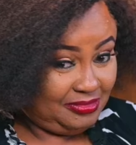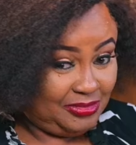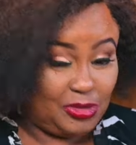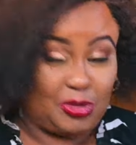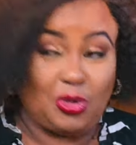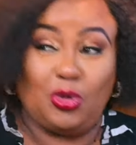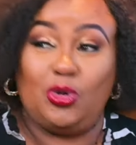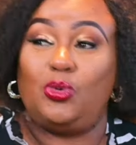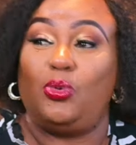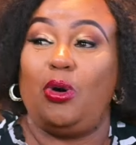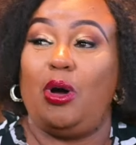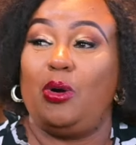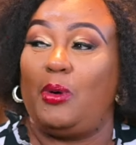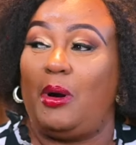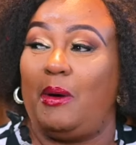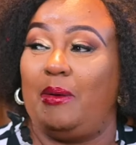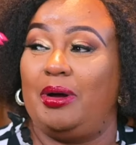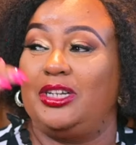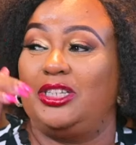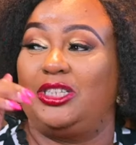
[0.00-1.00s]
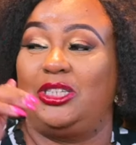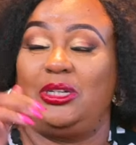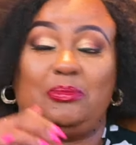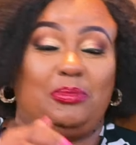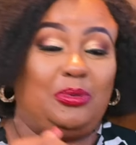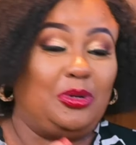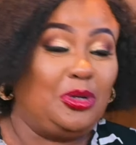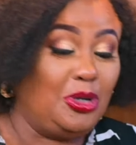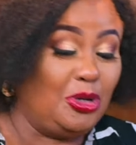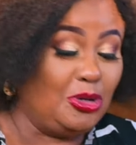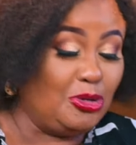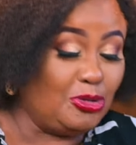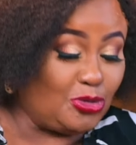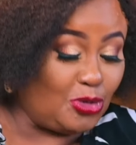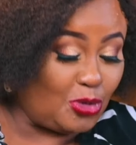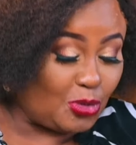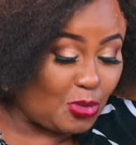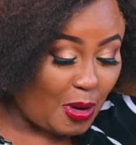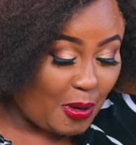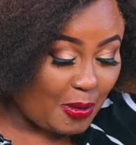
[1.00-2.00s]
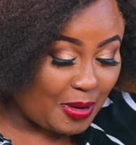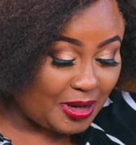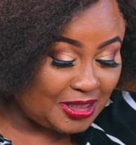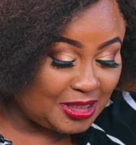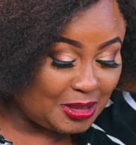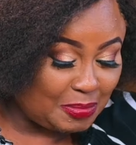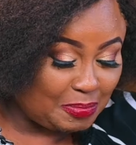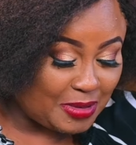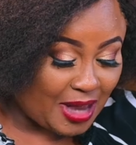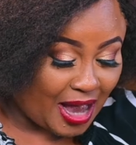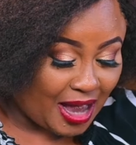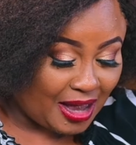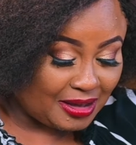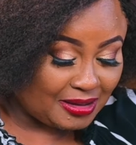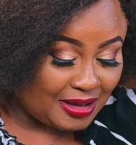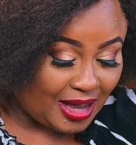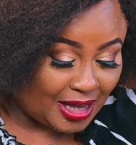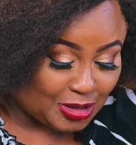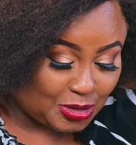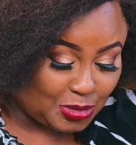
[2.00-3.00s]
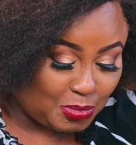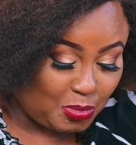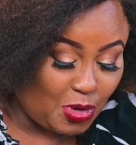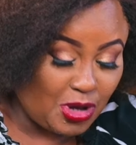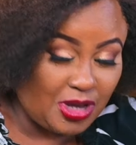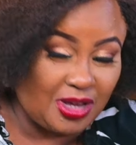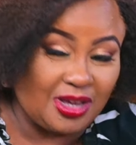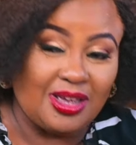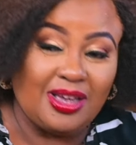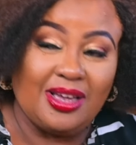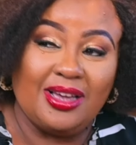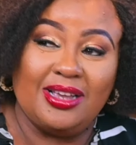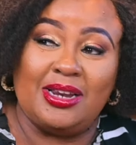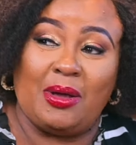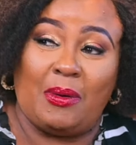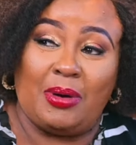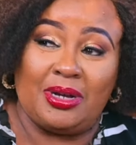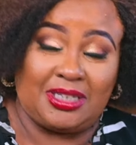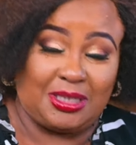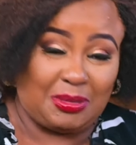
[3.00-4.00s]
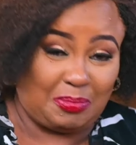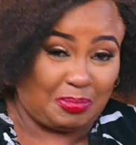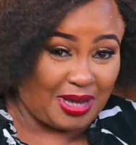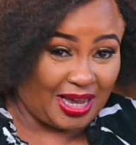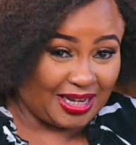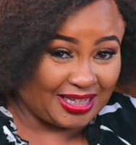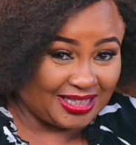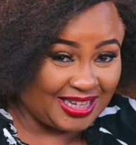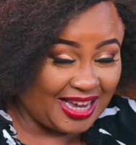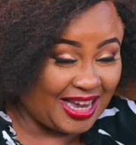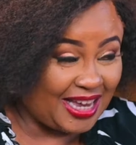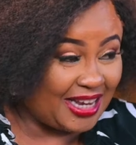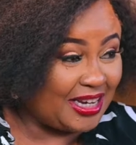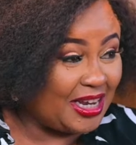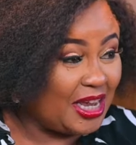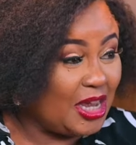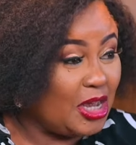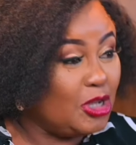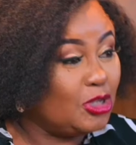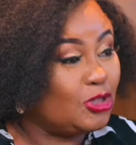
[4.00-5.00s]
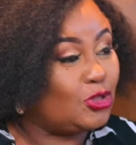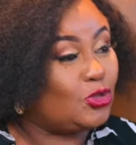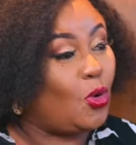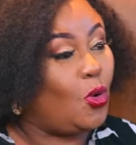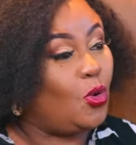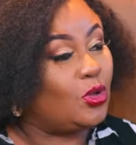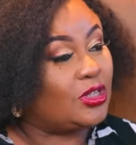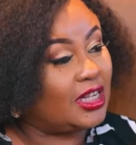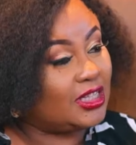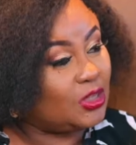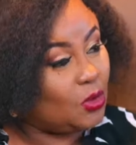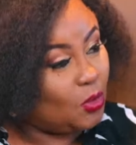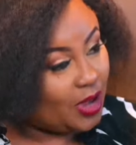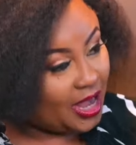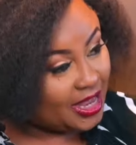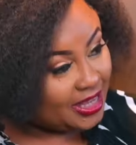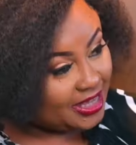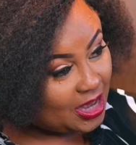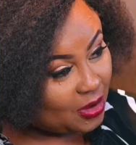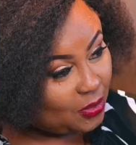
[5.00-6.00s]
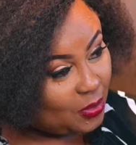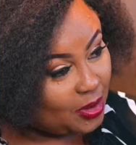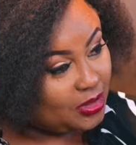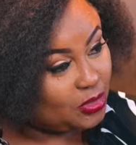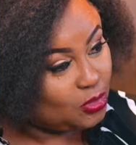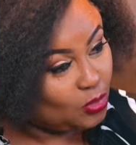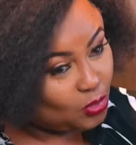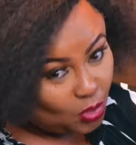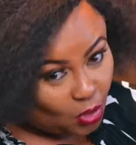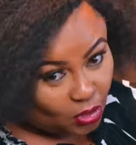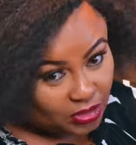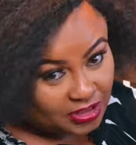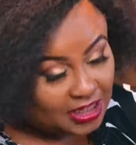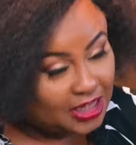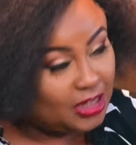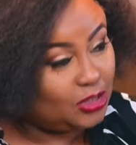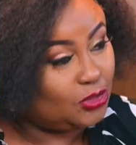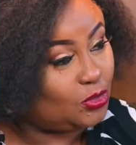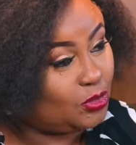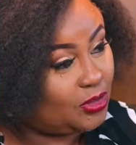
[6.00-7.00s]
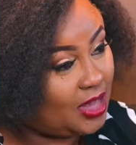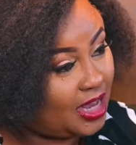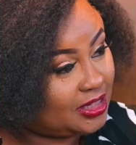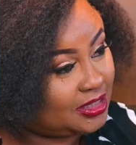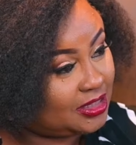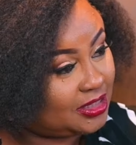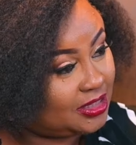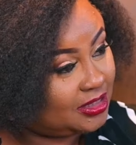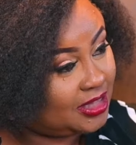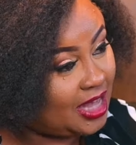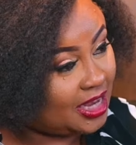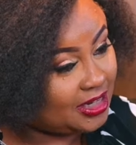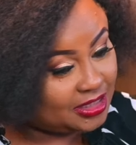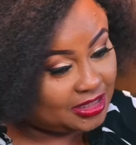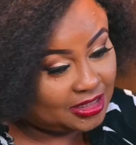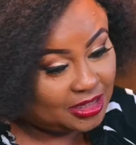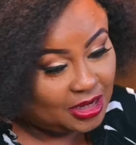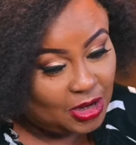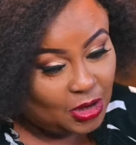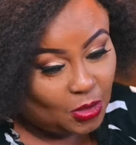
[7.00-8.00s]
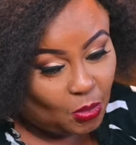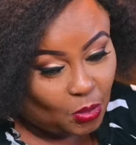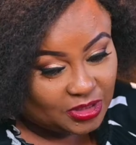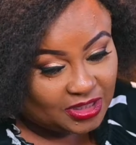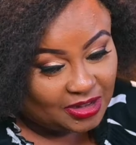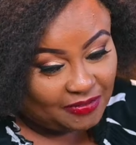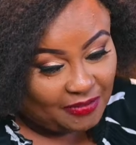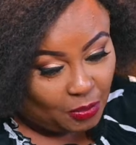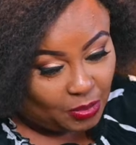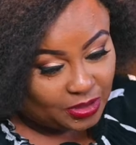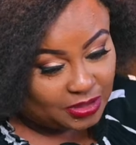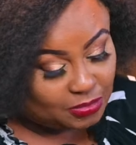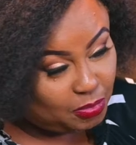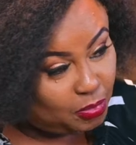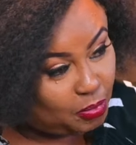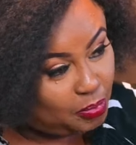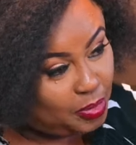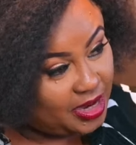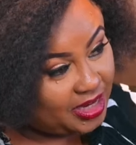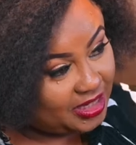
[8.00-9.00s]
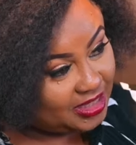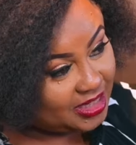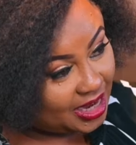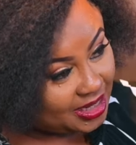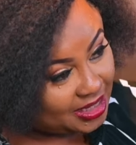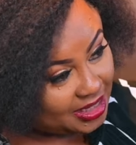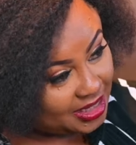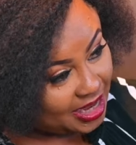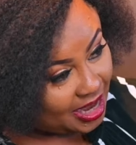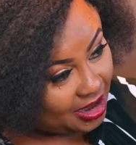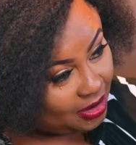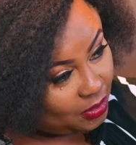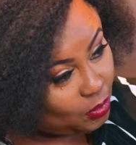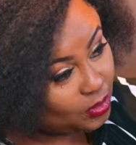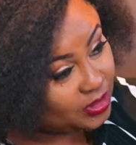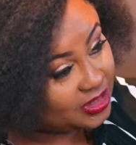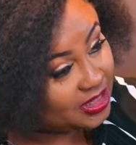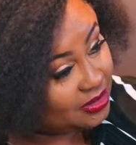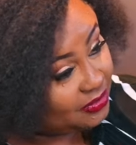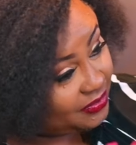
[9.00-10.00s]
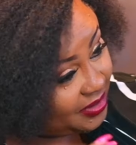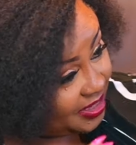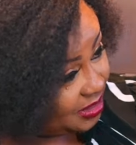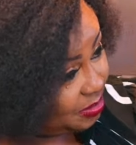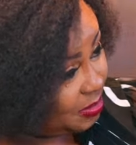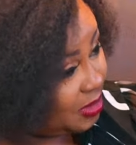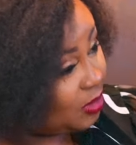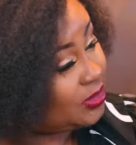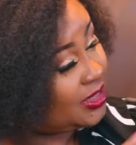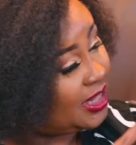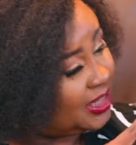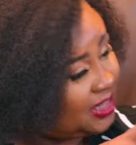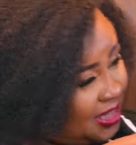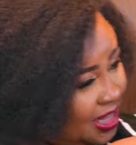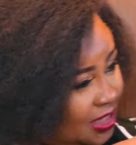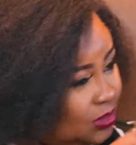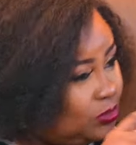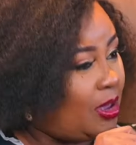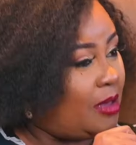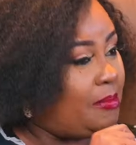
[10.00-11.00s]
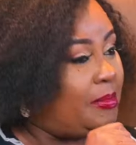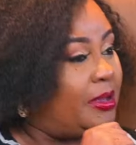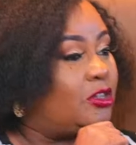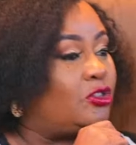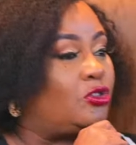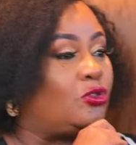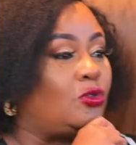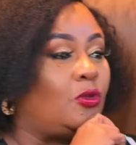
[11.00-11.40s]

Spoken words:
Tulikuwa kwa worship. Tulikuwa worship ya asubuhi na worship ya 10. So sasa ukaingia kwa, you got into that whatever was being done here was investment. Because I think that's where I met you.